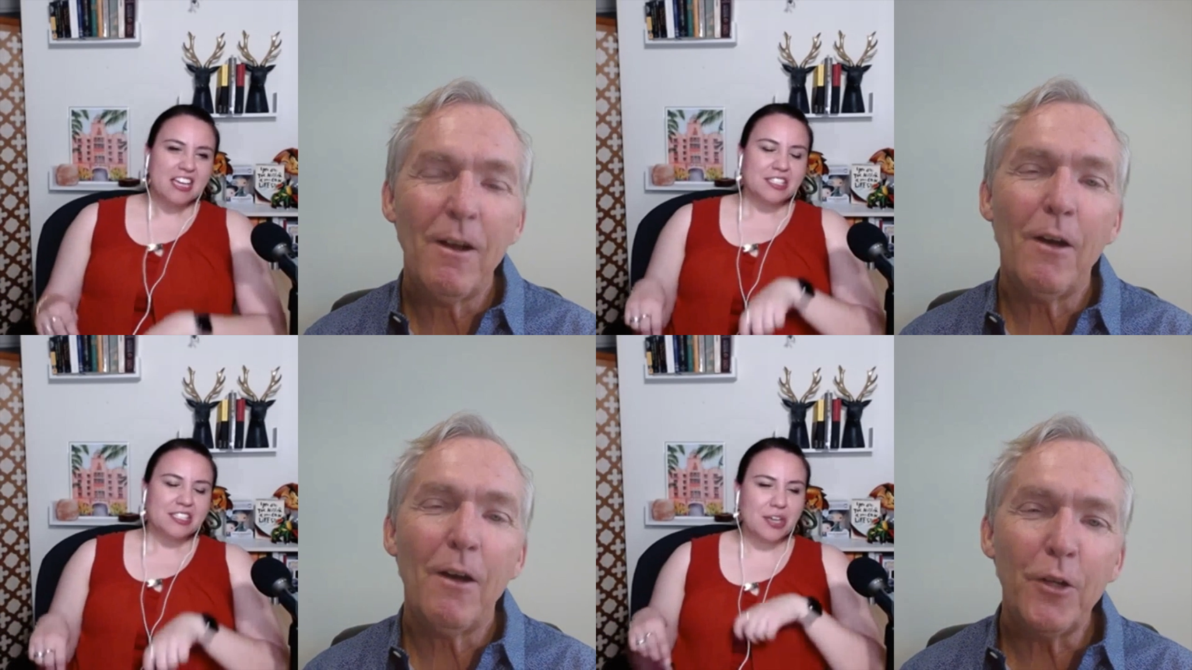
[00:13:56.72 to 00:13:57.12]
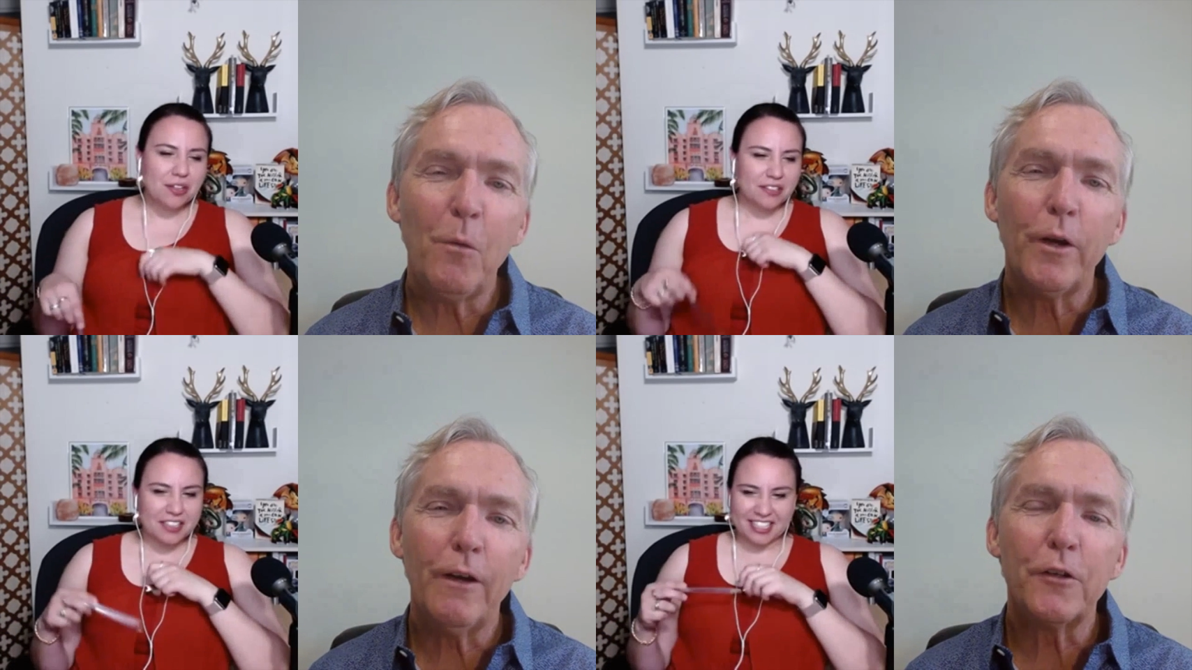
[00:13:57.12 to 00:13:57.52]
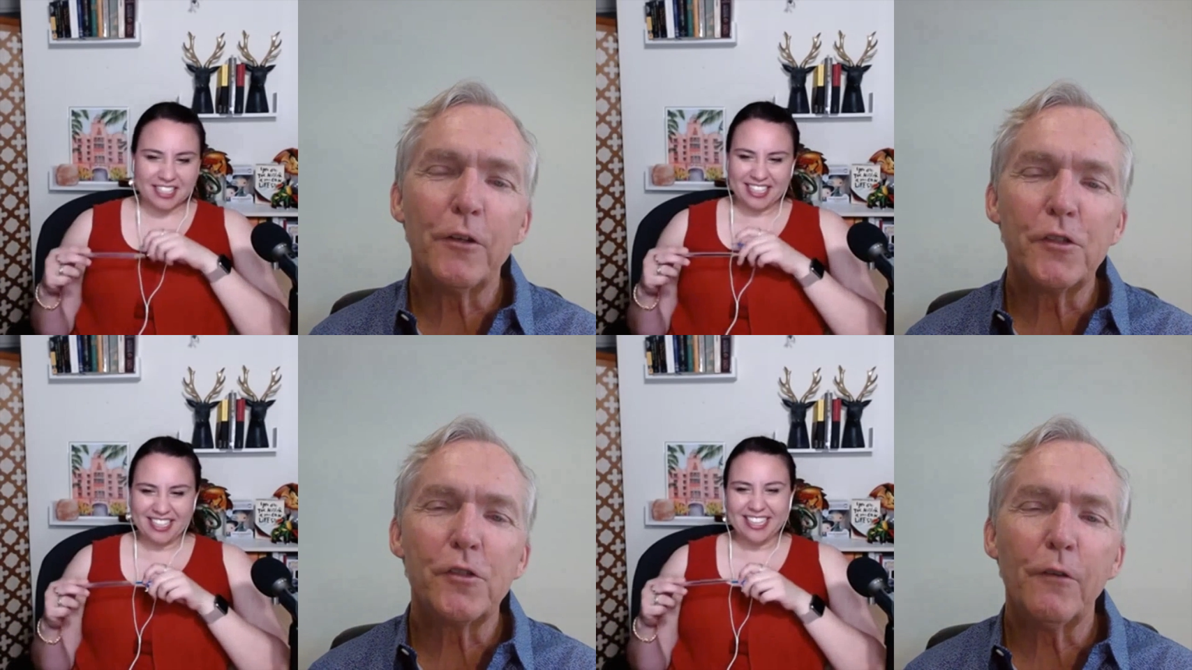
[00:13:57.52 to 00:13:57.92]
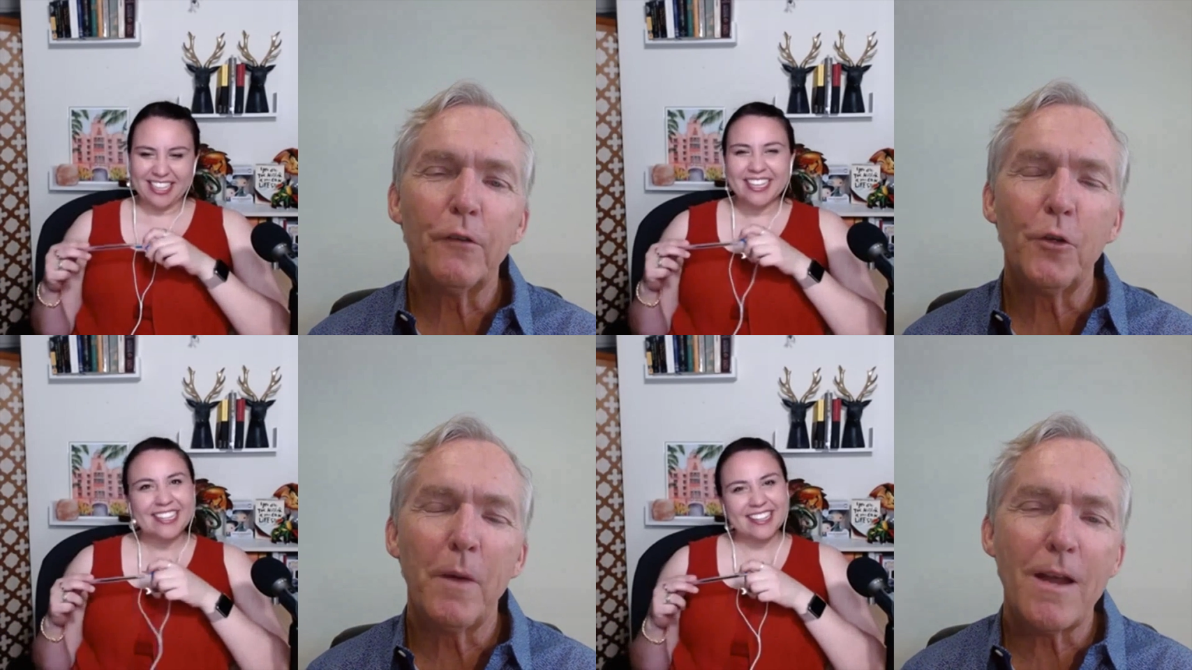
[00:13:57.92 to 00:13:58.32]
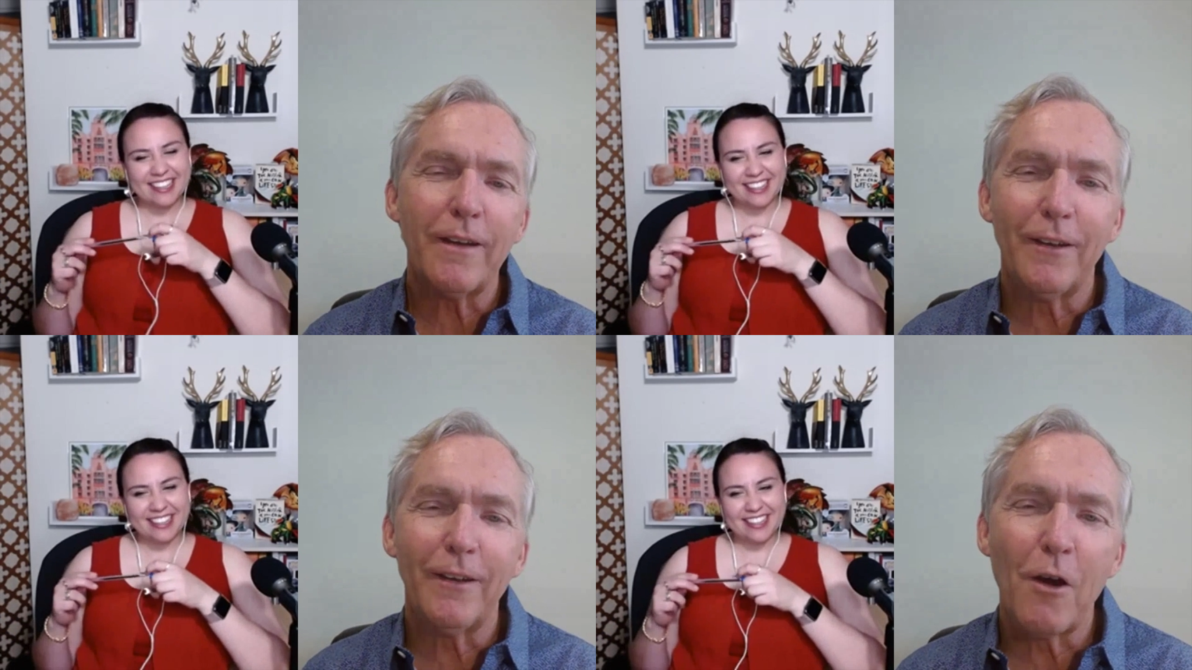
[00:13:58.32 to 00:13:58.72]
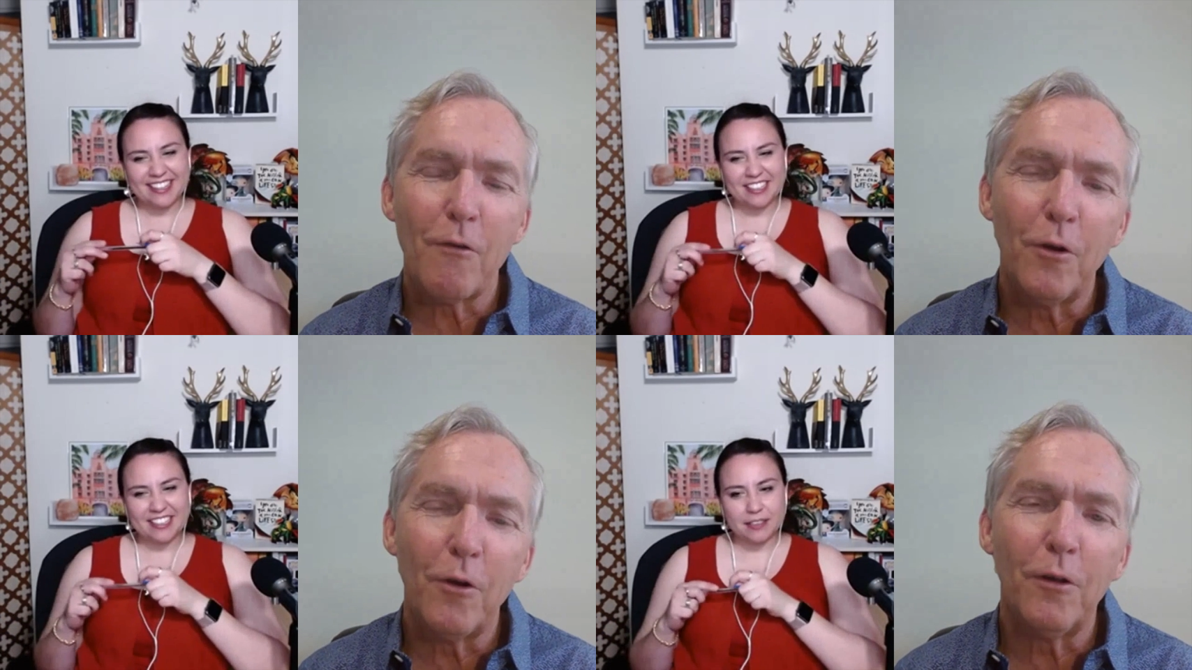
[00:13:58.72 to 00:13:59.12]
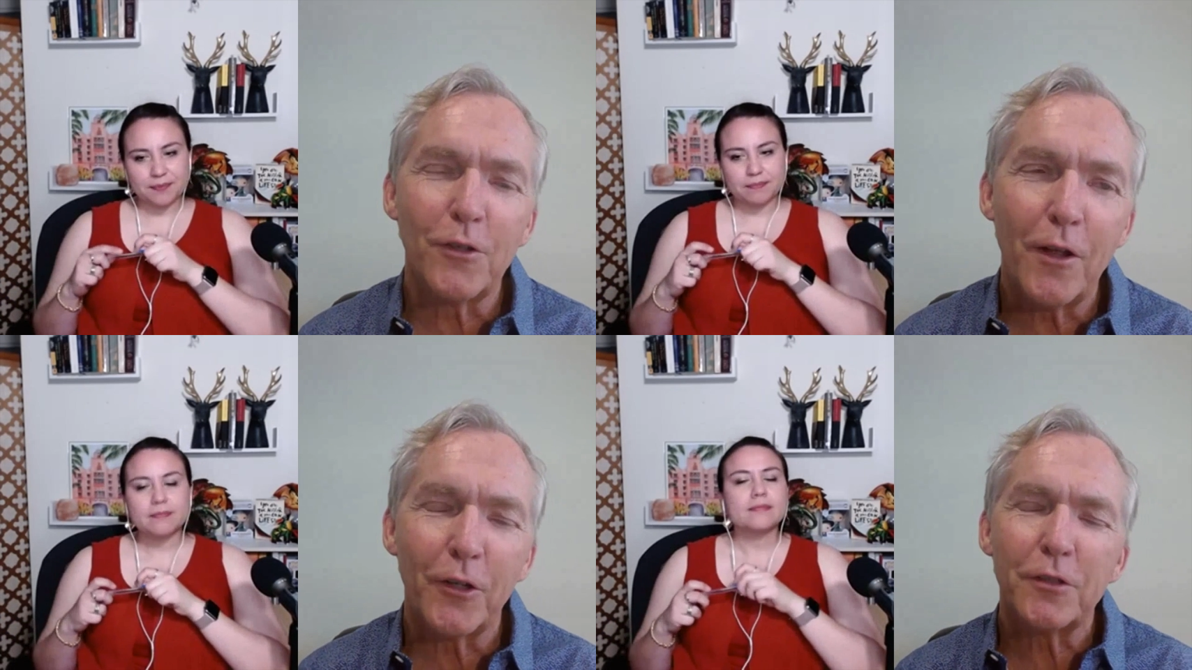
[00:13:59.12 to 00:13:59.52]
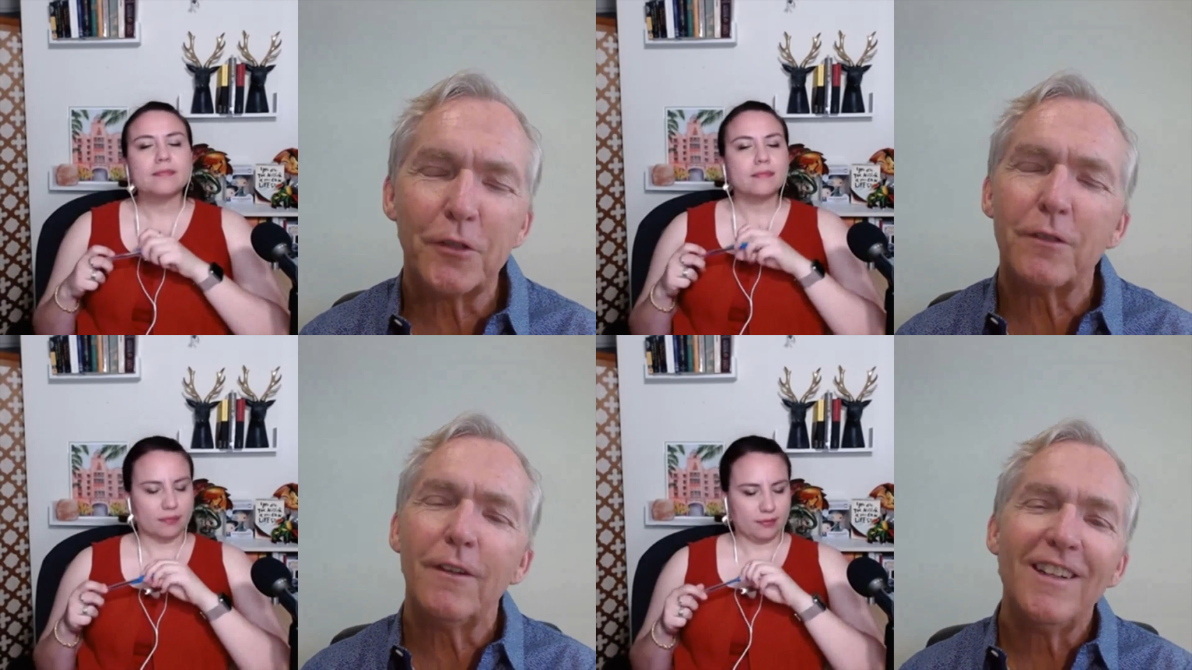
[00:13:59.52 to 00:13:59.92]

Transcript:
Speaker 1: well, you know, we're here to serve humanity in our role as authors.